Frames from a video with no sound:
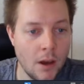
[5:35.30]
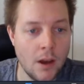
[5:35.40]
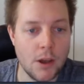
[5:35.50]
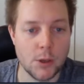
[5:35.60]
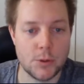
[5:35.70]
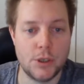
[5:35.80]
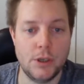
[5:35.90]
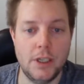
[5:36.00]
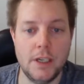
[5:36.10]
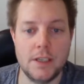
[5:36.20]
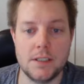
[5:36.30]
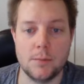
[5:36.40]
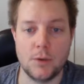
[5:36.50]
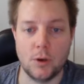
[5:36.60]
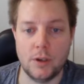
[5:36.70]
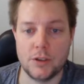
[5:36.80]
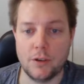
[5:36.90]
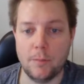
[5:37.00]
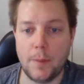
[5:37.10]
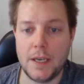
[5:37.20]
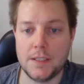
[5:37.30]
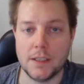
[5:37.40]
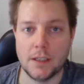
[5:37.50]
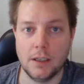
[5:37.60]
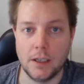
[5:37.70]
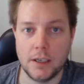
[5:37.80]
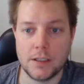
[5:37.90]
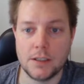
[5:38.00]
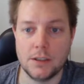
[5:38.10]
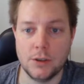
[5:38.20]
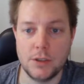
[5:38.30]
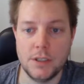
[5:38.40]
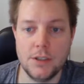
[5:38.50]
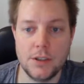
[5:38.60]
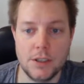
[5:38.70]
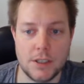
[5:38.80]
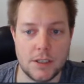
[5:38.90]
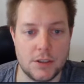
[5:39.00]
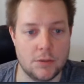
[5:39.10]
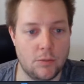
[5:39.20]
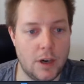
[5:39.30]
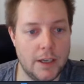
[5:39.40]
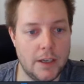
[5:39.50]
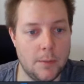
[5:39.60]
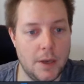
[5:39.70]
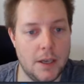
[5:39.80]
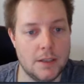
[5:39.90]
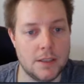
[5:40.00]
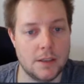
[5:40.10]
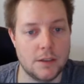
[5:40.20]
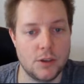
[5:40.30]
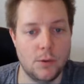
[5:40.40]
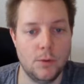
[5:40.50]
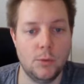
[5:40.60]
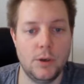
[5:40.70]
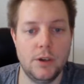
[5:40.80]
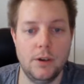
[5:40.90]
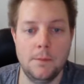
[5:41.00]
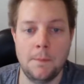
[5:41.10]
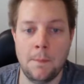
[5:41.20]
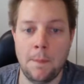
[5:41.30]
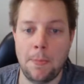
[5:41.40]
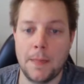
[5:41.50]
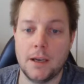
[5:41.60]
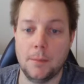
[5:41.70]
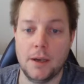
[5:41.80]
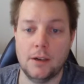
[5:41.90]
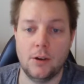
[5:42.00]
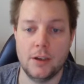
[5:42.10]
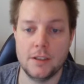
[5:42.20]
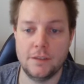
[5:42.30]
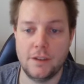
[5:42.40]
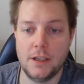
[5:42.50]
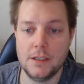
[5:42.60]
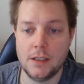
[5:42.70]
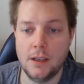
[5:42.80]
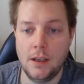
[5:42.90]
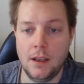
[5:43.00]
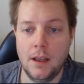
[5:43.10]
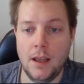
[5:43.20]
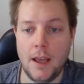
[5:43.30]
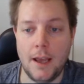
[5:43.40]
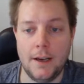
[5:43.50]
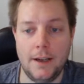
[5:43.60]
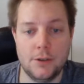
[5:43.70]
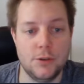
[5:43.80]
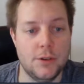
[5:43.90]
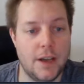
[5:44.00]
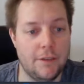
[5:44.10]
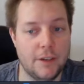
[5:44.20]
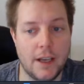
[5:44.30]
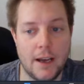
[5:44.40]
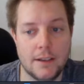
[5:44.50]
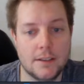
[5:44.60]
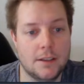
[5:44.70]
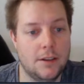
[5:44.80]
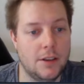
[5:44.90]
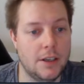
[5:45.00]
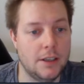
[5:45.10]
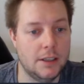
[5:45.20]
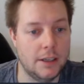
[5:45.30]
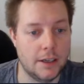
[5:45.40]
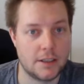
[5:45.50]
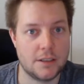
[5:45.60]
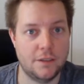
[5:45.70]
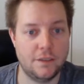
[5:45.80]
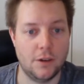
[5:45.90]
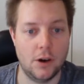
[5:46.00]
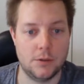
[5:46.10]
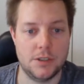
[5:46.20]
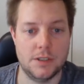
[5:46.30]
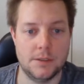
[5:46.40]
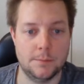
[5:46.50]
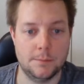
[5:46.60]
You will certainly need some knowledge of basic Linux usage, such as running commands in the terminal window, command line interface, and how to navigate the Linux file system.